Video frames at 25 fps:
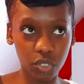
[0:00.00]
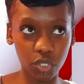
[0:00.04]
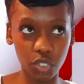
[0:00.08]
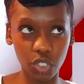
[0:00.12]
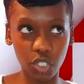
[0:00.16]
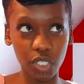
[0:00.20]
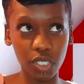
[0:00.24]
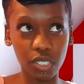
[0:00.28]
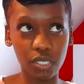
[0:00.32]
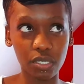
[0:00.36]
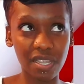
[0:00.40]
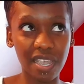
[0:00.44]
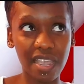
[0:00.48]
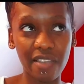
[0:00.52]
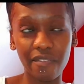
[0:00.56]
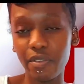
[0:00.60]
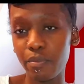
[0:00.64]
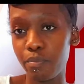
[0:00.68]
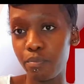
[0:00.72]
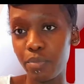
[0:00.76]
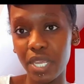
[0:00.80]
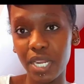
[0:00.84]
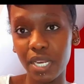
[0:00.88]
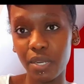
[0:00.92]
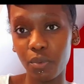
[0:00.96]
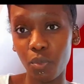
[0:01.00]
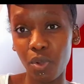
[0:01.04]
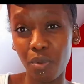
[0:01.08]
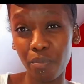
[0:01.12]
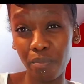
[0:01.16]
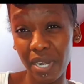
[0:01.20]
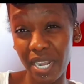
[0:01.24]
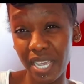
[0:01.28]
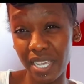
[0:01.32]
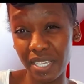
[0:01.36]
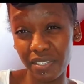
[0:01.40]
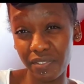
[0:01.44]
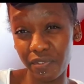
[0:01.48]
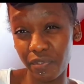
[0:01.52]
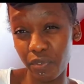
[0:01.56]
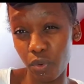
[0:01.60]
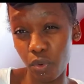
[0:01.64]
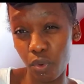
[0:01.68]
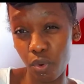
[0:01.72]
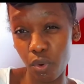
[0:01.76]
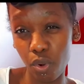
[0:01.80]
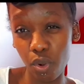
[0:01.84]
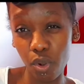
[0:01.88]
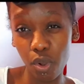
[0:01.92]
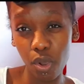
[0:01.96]
just having been in one place
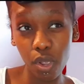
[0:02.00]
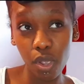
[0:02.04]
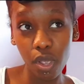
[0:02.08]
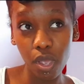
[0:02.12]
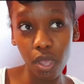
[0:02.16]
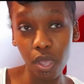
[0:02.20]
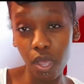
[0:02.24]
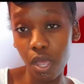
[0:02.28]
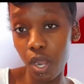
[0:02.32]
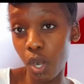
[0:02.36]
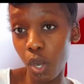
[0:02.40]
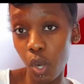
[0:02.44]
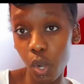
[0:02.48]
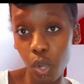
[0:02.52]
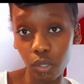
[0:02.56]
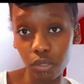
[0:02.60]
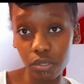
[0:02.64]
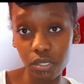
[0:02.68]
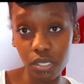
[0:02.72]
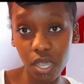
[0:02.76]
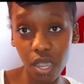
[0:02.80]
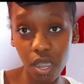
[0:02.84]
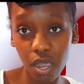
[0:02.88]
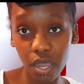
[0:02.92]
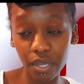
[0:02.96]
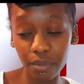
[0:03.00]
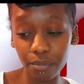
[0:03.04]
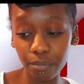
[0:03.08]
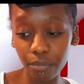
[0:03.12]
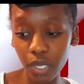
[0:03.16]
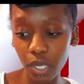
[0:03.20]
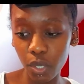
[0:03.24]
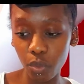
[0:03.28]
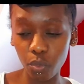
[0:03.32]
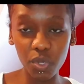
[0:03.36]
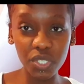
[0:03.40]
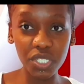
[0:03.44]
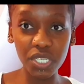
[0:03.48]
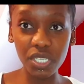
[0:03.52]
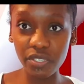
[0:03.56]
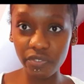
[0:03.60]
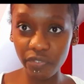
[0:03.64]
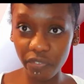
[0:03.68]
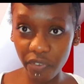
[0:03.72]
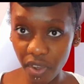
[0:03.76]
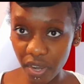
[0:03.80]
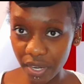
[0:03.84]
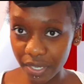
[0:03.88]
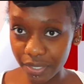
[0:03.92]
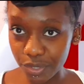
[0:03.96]
for a long time, which is
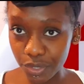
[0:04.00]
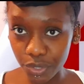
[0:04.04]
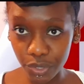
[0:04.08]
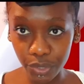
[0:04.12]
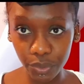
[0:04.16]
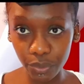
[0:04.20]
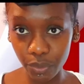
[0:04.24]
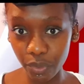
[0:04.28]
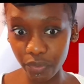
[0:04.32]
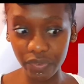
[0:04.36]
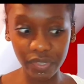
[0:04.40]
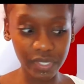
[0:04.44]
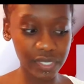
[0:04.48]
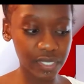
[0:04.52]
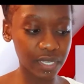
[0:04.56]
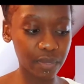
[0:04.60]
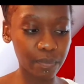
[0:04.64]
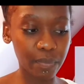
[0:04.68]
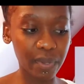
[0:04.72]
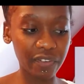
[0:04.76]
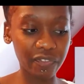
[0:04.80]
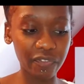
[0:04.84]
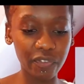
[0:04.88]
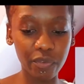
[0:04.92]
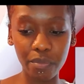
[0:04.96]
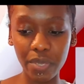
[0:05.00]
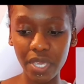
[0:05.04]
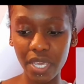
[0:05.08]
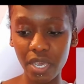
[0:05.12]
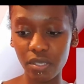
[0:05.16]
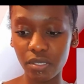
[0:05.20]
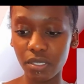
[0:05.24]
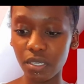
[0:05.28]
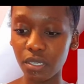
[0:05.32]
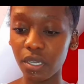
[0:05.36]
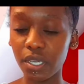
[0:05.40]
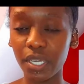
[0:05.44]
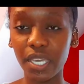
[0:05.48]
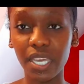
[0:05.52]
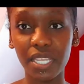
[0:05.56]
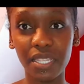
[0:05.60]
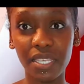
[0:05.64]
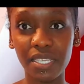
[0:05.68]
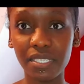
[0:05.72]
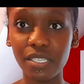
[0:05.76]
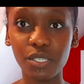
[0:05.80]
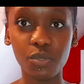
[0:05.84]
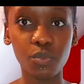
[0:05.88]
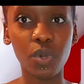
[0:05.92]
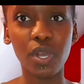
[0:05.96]
fine too, obviously. But for me, I was like, okay,
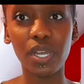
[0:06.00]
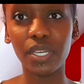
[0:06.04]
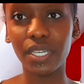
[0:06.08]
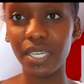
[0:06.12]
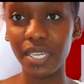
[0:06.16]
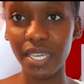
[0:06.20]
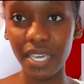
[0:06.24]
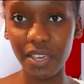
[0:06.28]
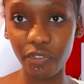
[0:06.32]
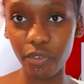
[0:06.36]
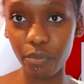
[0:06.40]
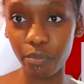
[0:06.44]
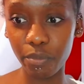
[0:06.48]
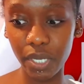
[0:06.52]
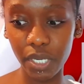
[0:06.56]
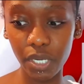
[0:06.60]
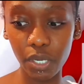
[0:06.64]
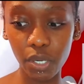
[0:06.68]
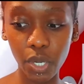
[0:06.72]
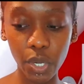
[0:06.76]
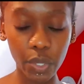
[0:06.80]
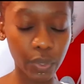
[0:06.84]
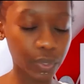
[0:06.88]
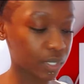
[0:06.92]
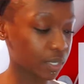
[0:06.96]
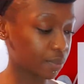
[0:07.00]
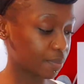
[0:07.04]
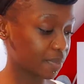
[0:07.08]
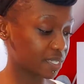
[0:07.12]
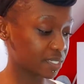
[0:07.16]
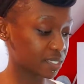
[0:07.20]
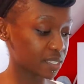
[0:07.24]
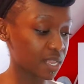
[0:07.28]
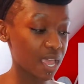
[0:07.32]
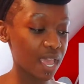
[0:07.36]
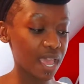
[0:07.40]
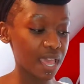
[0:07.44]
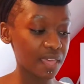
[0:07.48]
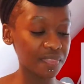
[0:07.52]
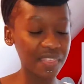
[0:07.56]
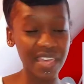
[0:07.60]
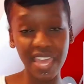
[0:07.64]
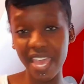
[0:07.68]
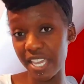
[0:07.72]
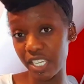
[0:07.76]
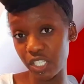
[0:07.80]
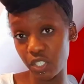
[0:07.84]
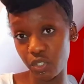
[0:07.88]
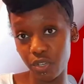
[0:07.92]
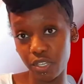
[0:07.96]
this is what I can get from being a locum, is the
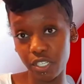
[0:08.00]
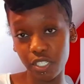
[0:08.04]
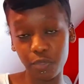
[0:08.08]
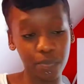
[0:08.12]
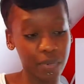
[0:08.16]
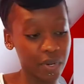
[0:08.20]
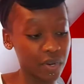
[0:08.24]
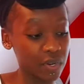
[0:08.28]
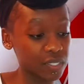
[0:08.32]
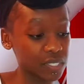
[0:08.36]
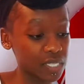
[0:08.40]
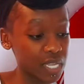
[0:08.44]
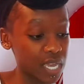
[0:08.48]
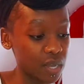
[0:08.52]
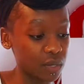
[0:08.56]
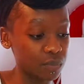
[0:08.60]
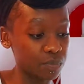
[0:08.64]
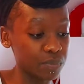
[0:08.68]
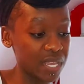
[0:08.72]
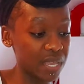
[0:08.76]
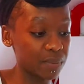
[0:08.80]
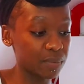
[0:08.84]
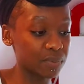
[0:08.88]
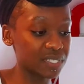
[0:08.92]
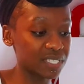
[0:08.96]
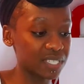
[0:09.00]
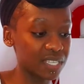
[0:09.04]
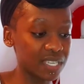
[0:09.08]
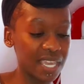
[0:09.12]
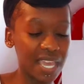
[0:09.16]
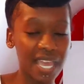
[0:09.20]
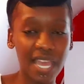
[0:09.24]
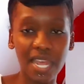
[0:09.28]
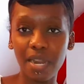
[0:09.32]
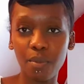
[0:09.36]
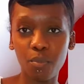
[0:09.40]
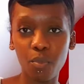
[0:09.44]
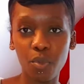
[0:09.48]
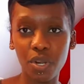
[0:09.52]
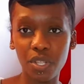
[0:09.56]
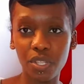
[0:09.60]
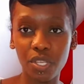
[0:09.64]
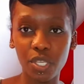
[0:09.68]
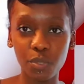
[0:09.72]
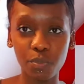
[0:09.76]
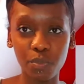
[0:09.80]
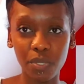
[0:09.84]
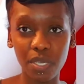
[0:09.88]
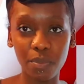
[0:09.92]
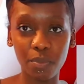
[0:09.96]
extra experience that I'll be able to get. And I'm one of
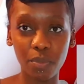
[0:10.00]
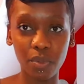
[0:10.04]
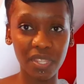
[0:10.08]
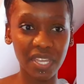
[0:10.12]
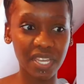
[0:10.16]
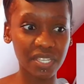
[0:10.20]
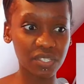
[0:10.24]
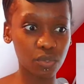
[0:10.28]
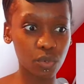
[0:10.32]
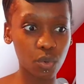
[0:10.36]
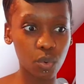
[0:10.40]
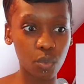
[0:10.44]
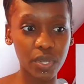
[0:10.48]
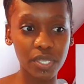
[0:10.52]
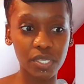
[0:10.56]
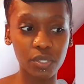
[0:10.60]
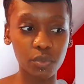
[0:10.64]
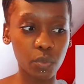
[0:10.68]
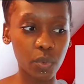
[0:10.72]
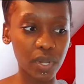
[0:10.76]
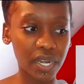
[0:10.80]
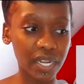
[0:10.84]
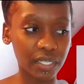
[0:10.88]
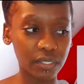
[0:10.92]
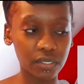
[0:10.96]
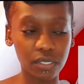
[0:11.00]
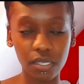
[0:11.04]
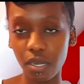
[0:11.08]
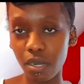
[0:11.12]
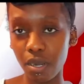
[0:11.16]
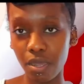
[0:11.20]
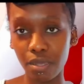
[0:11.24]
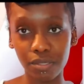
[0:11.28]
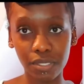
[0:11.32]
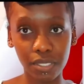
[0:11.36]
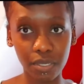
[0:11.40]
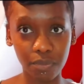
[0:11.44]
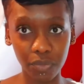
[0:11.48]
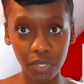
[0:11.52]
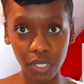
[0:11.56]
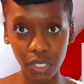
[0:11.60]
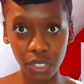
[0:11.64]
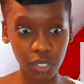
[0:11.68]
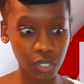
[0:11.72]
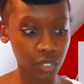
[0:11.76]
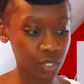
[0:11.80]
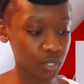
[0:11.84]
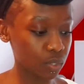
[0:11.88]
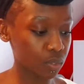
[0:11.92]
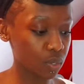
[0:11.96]
those people that's always willing to learn something
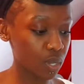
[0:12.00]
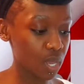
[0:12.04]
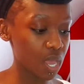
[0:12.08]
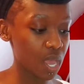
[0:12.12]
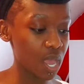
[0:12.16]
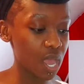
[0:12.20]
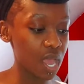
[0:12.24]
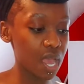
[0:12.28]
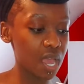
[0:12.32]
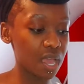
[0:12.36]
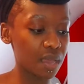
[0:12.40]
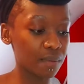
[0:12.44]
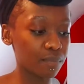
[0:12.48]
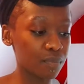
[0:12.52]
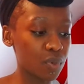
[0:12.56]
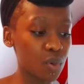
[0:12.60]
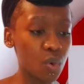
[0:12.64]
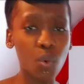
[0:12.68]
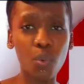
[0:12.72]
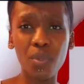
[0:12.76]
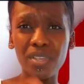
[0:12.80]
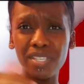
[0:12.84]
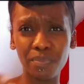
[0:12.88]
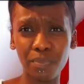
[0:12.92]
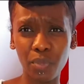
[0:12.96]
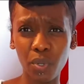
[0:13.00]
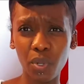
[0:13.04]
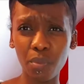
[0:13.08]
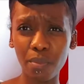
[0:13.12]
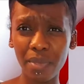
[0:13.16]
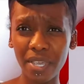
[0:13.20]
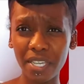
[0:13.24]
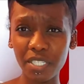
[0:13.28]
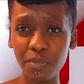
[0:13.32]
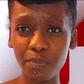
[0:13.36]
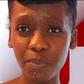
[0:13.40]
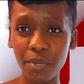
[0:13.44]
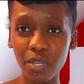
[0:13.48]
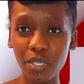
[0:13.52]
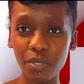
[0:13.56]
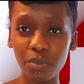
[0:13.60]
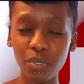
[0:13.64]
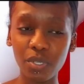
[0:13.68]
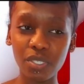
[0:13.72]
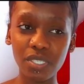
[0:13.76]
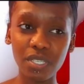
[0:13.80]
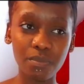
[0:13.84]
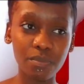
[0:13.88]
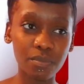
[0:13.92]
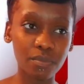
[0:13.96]
new, always building my experience,
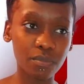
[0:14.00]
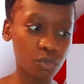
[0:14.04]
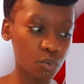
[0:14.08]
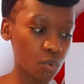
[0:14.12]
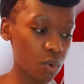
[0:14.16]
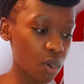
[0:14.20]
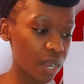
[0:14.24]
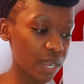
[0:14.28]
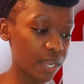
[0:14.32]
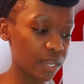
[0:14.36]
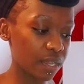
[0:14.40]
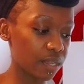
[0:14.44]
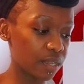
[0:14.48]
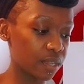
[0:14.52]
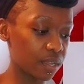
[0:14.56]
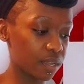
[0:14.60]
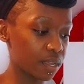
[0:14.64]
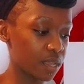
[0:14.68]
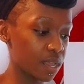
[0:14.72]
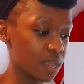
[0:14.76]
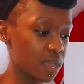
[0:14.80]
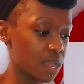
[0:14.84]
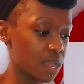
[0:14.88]
because I'm quite a